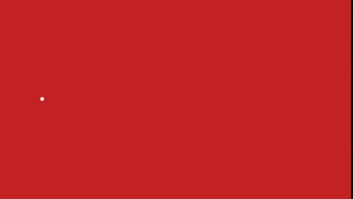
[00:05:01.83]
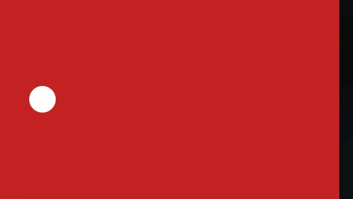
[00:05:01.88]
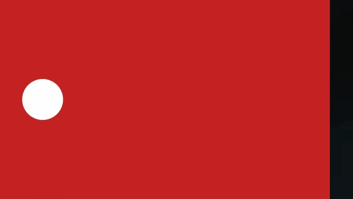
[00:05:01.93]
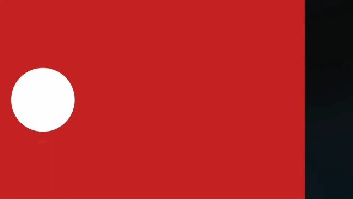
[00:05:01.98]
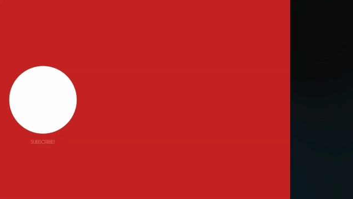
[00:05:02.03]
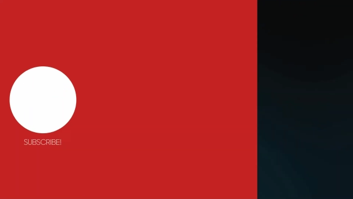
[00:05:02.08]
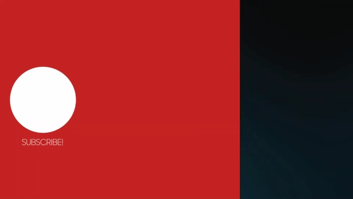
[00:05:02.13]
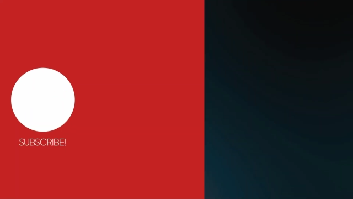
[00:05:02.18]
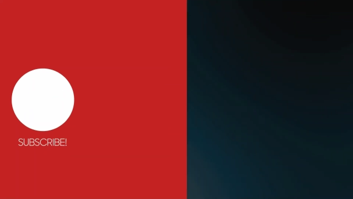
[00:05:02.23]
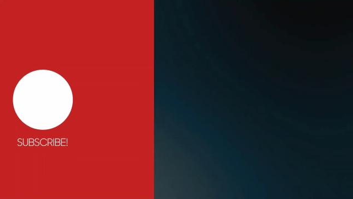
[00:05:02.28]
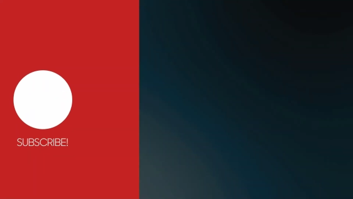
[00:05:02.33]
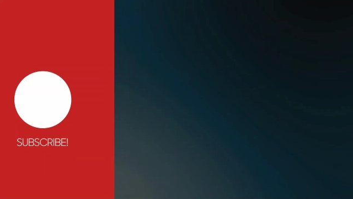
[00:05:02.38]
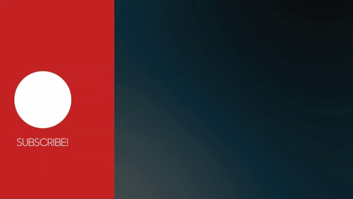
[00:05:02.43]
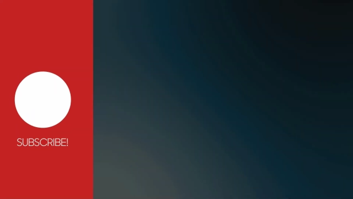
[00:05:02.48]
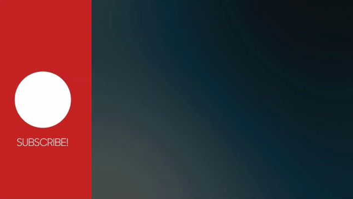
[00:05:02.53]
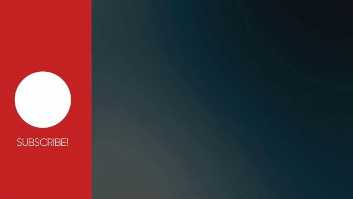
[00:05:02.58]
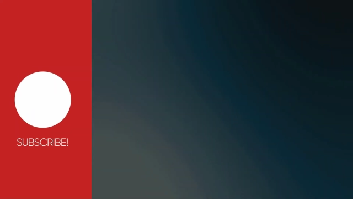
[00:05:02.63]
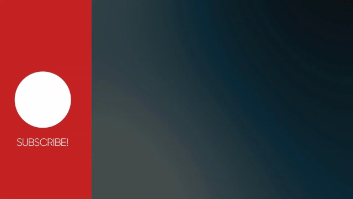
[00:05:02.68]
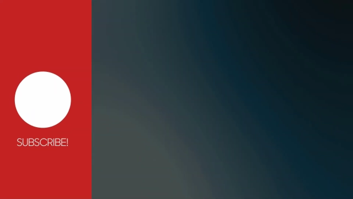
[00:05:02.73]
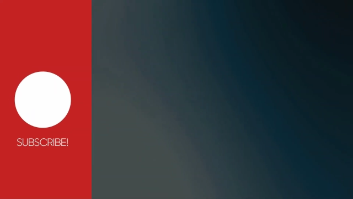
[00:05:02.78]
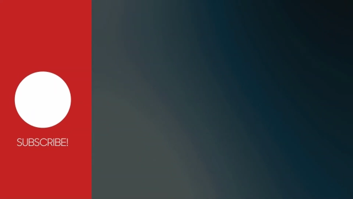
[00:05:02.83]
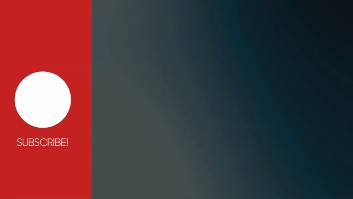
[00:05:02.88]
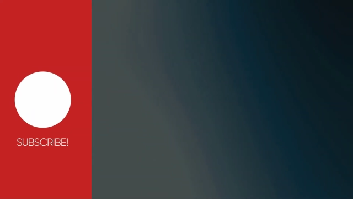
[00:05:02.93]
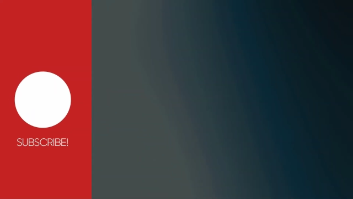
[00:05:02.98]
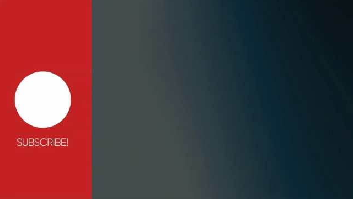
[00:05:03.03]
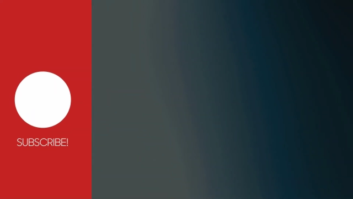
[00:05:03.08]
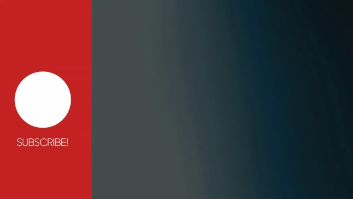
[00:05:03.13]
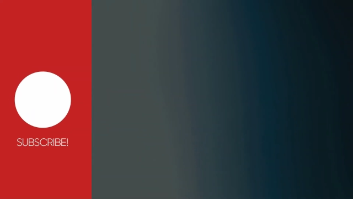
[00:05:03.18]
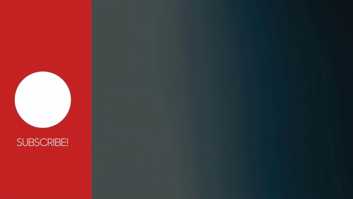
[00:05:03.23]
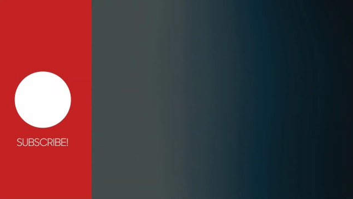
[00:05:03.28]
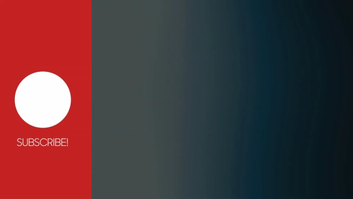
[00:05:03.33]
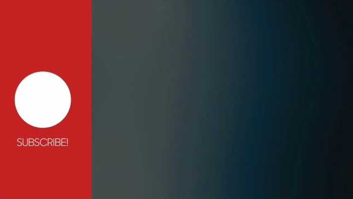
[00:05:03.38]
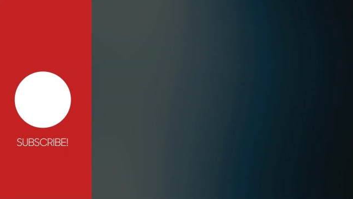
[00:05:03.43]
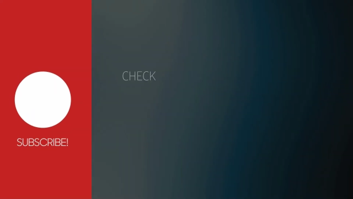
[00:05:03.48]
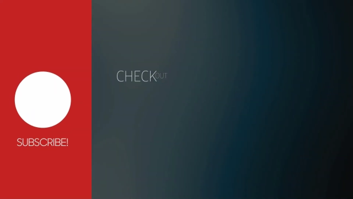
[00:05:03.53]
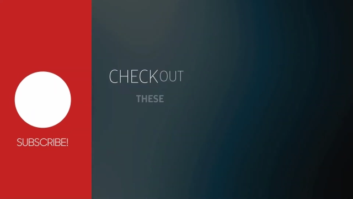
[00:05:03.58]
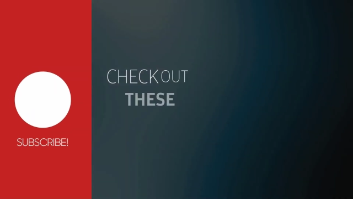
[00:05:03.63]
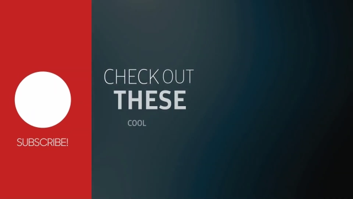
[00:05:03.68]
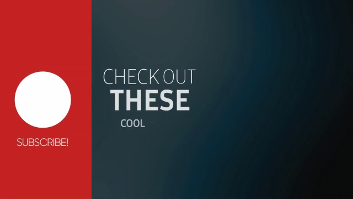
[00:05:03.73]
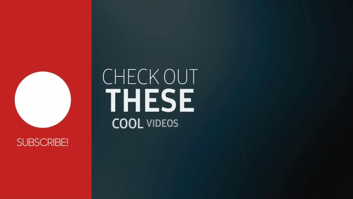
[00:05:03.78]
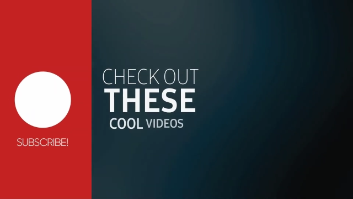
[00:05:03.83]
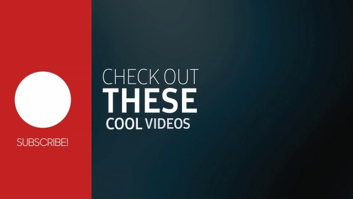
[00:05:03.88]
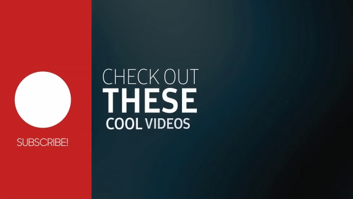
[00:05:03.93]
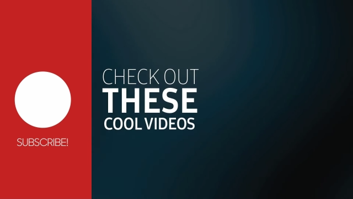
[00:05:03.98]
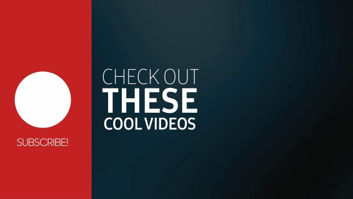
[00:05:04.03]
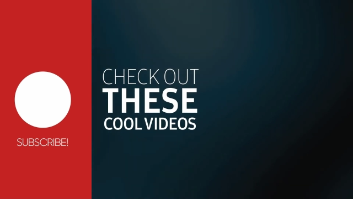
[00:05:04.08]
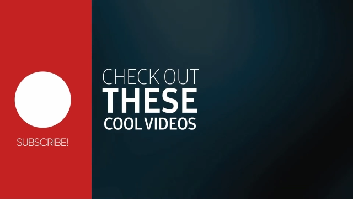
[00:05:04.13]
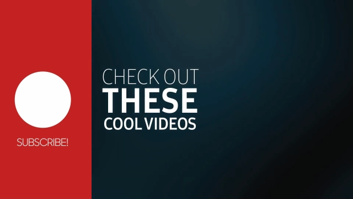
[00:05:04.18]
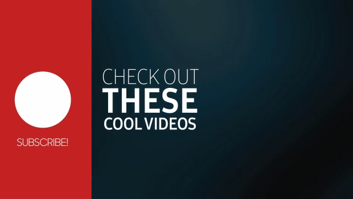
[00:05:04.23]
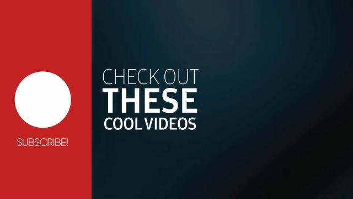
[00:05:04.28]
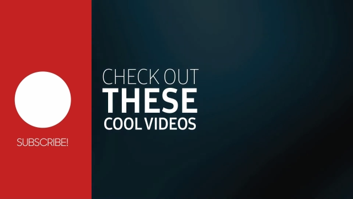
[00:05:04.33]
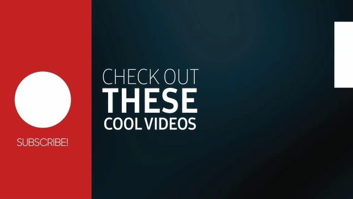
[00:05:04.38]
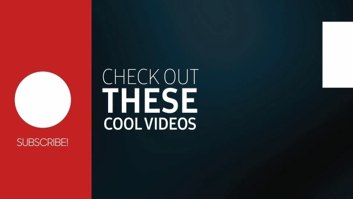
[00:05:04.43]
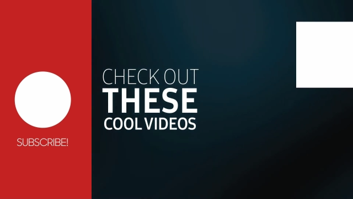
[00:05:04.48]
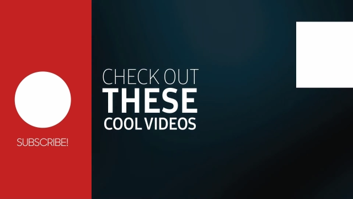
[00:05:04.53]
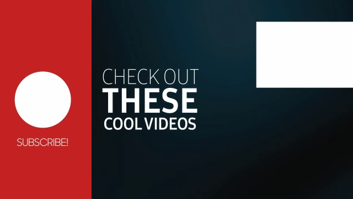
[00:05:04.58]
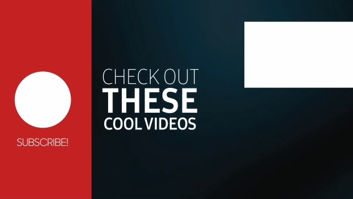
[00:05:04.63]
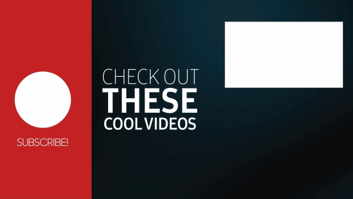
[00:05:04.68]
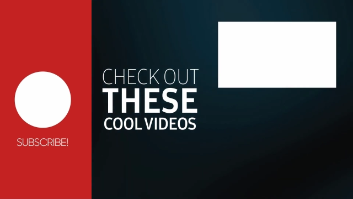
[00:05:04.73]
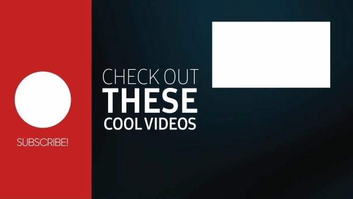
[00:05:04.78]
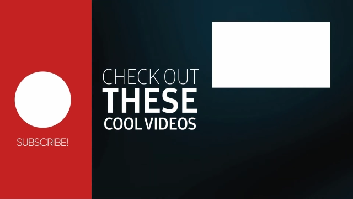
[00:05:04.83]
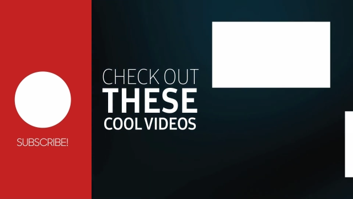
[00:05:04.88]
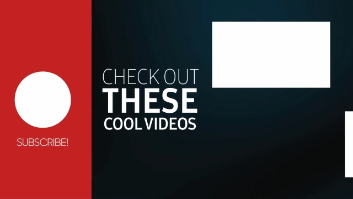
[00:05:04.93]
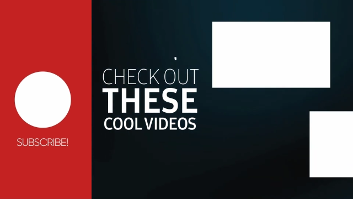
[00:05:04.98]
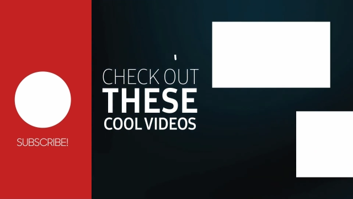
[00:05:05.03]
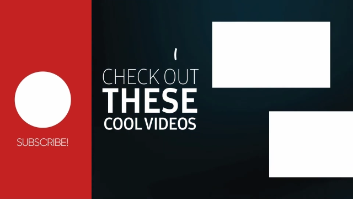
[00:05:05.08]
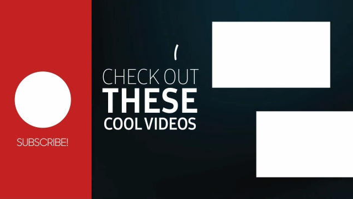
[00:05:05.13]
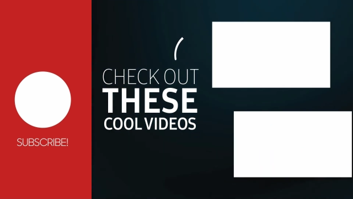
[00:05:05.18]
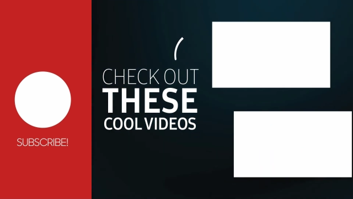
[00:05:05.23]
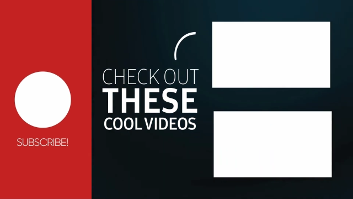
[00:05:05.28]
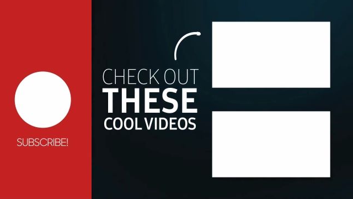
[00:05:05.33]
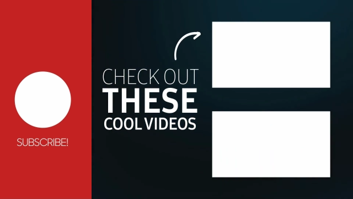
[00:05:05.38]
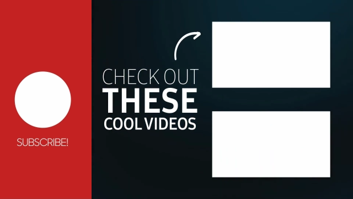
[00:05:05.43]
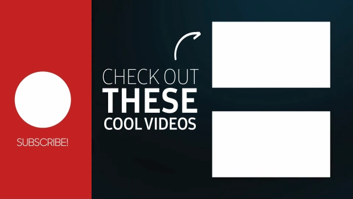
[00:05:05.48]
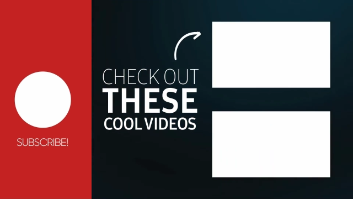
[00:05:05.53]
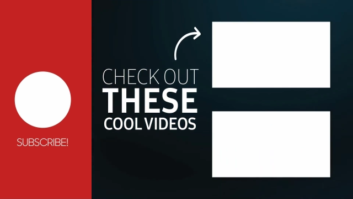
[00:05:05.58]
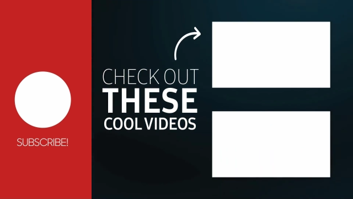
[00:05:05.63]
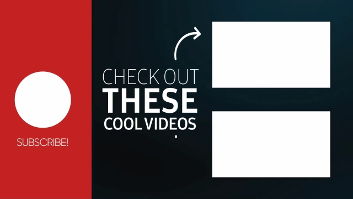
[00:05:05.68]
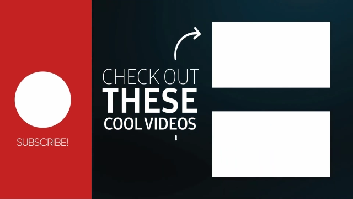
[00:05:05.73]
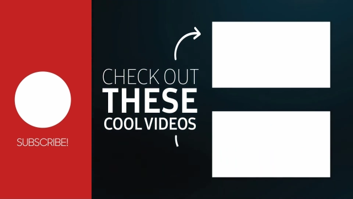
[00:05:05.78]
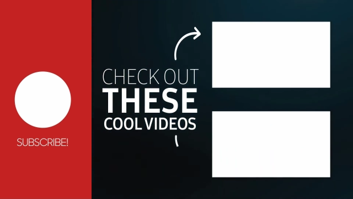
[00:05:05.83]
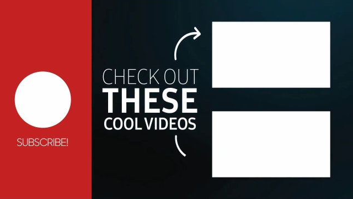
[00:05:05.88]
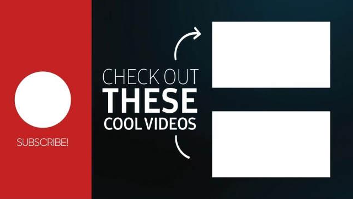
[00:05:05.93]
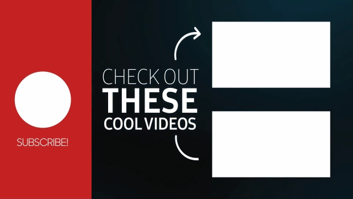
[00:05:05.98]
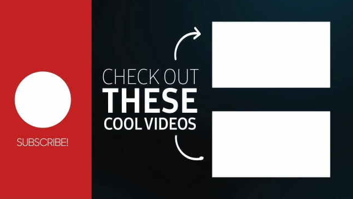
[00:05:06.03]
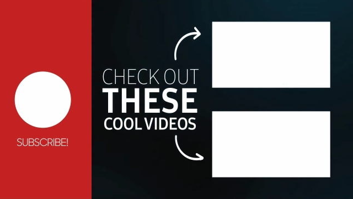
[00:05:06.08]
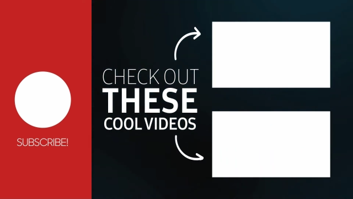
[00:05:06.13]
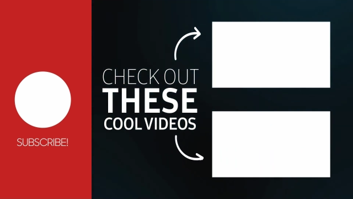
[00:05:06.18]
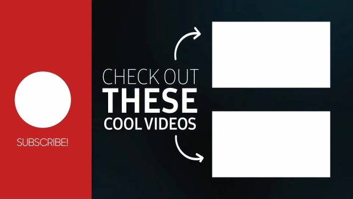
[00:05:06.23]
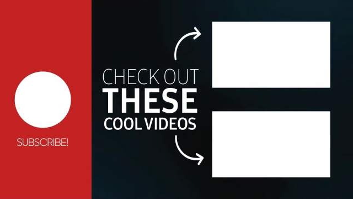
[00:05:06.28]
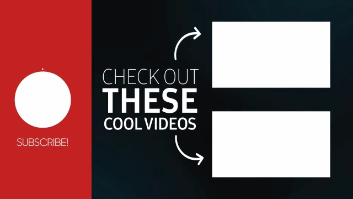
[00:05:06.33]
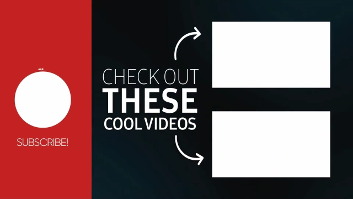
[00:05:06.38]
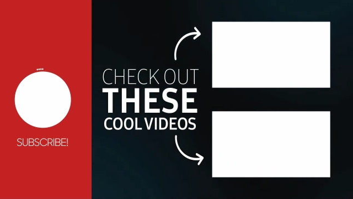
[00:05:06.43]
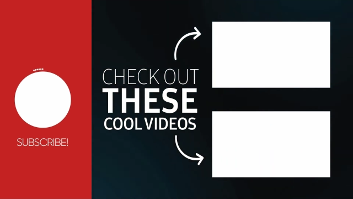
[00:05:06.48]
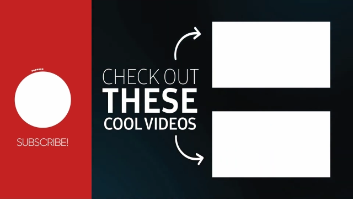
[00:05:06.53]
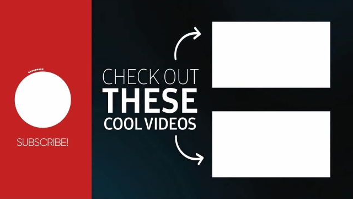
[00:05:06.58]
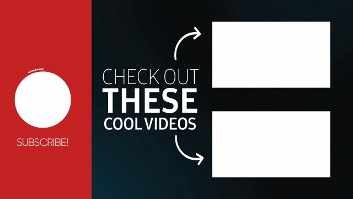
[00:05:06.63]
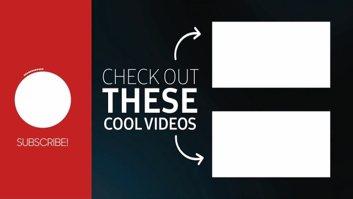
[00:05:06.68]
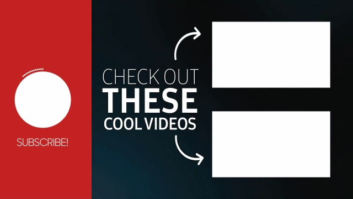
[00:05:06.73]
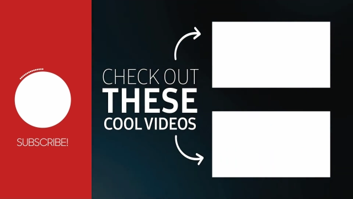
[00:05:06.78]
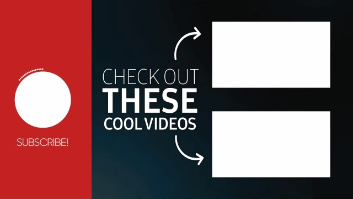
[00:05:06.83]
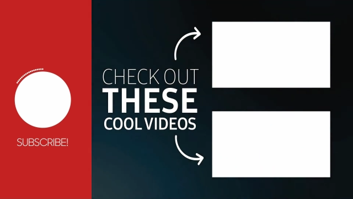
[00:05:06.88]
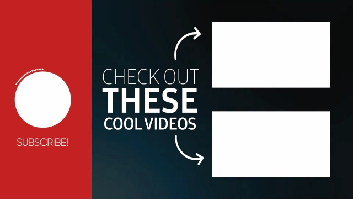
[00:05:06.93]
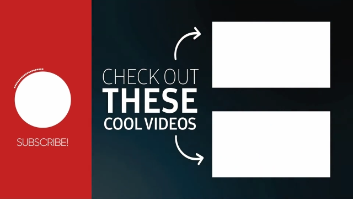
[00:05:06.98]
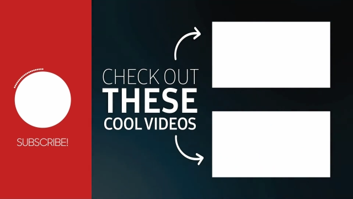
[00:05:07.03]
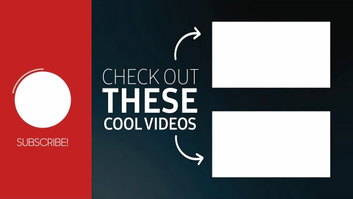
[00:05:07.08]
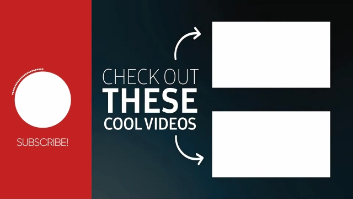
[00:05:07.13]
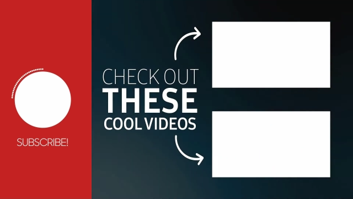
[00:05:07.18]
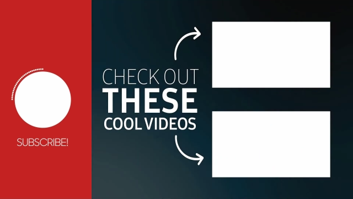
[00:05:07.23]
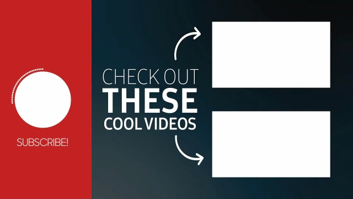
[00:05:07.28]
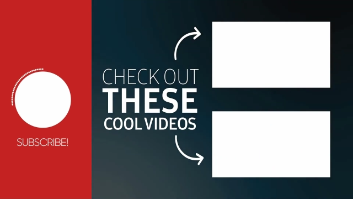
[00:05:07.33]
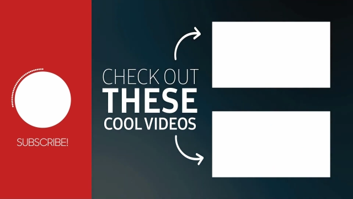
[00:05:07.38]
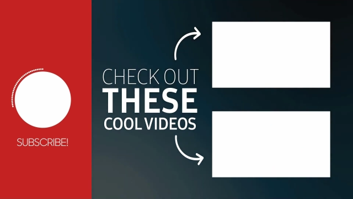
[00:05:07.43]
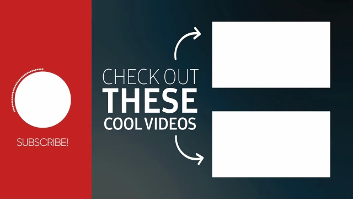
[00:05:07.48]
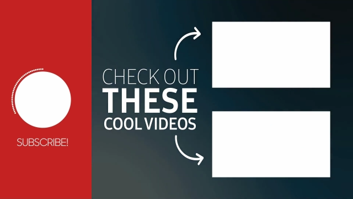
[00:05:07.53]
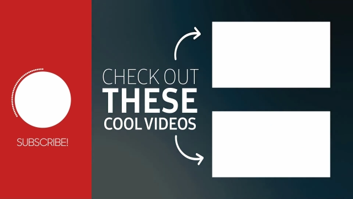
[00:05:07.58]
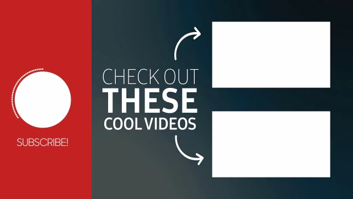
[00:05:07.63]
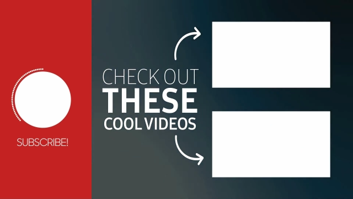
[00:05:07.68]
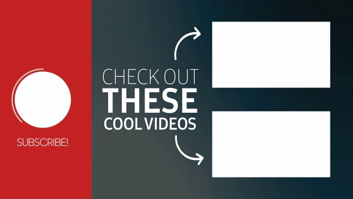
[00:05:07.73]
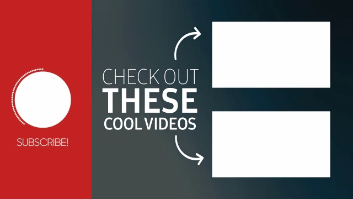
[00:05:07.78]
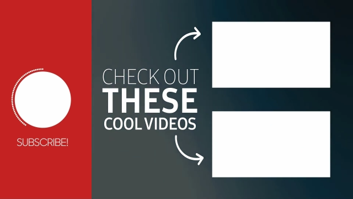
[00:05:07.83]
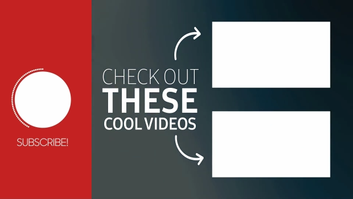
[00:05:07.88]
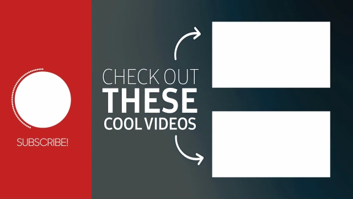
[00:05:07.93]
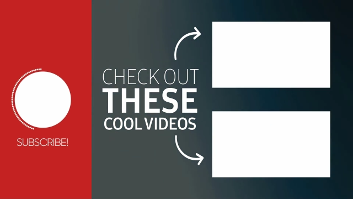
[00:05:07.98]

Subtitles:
[unreadable: no face in view]